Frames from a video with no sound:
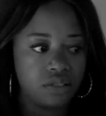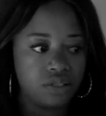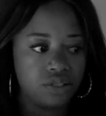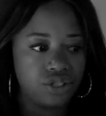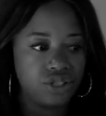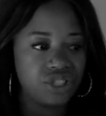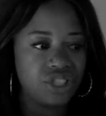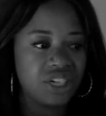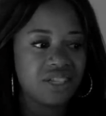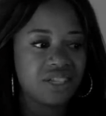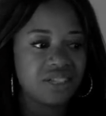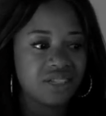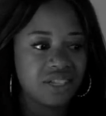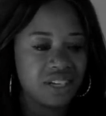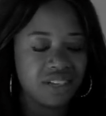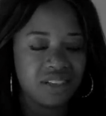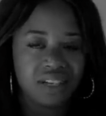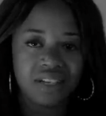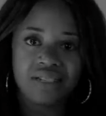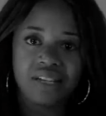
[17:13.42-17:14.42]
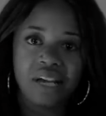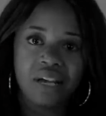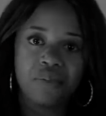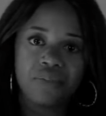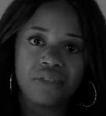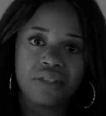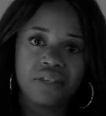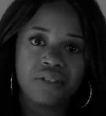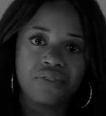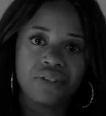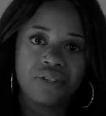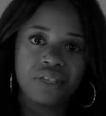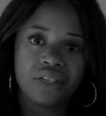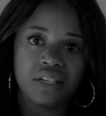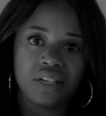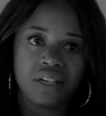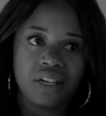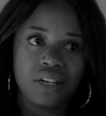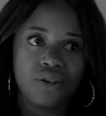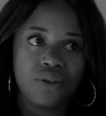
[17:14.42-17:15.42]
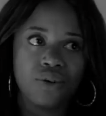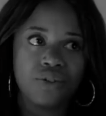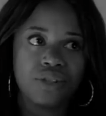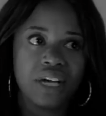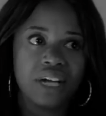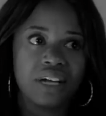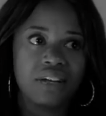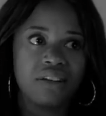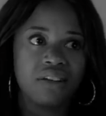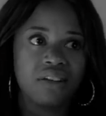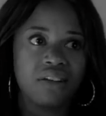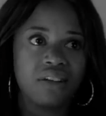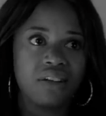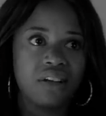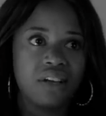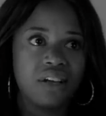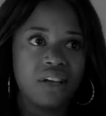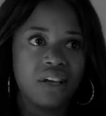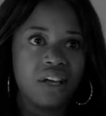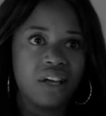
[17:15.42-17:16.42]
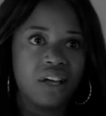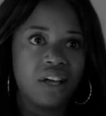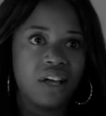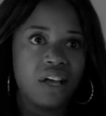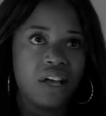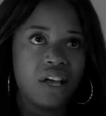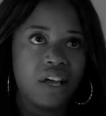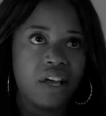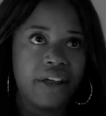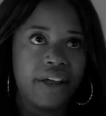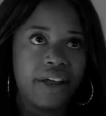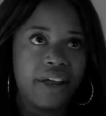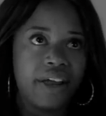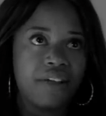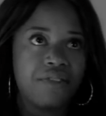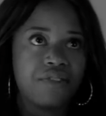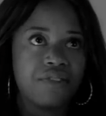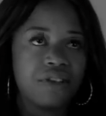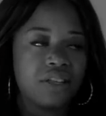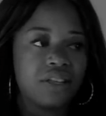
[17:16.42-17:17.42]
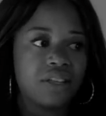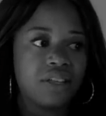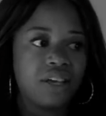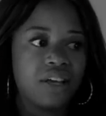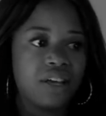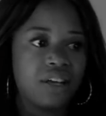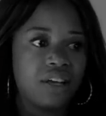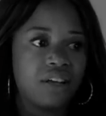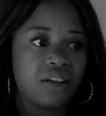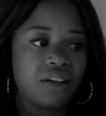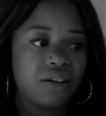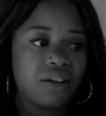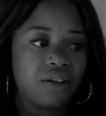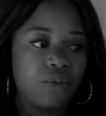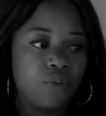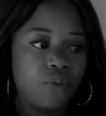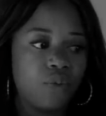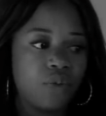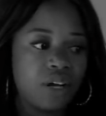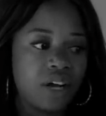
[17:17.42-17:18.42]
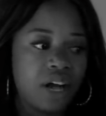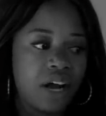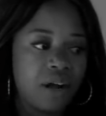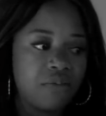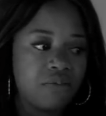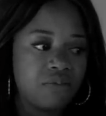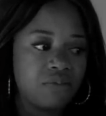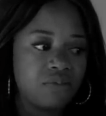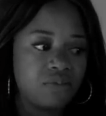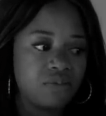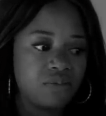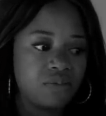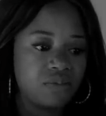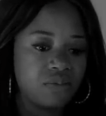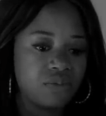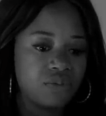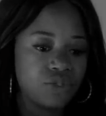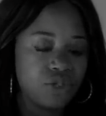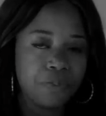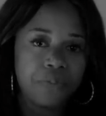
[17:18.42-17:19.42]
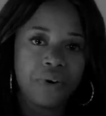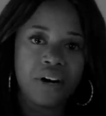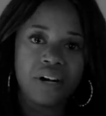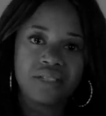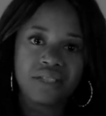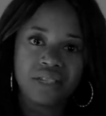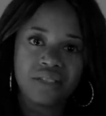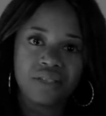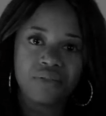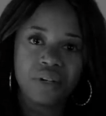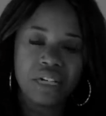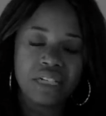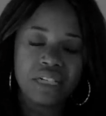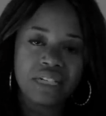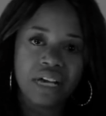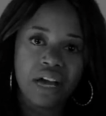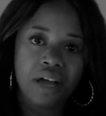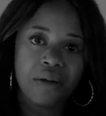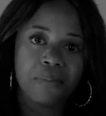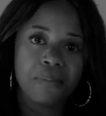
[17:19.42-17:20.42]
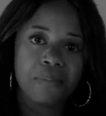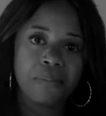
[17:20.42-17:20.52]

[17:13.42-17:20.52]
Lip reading: to just take their time with everything and know that everything will come to pass at the right time.